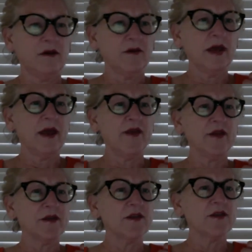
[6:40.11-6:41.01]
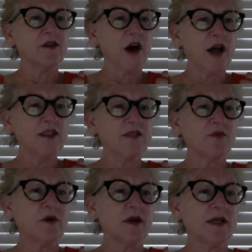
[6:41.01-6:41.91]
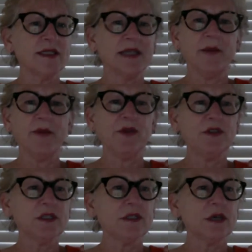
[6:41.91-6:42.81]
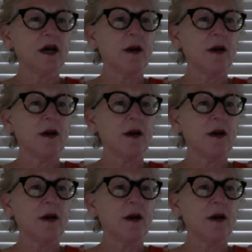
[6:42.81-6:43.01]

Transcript: Okay, and there's lots more examples.